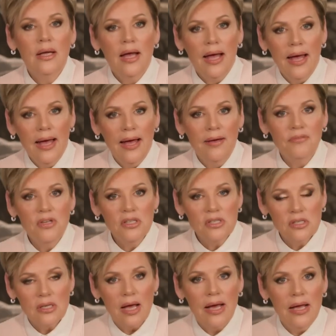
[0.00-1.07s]
have to
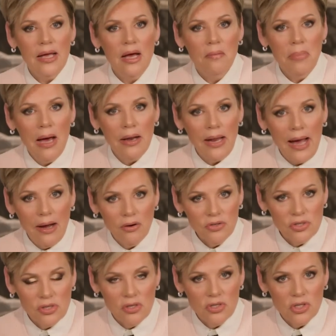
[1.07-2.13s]
say about our
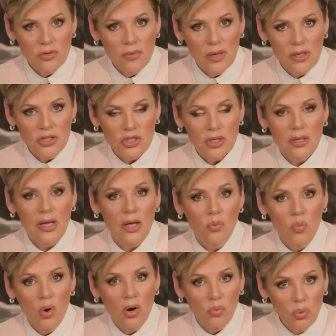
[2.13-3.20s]
situation
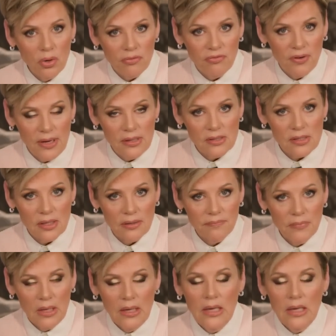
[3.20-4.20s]
and what we're facing?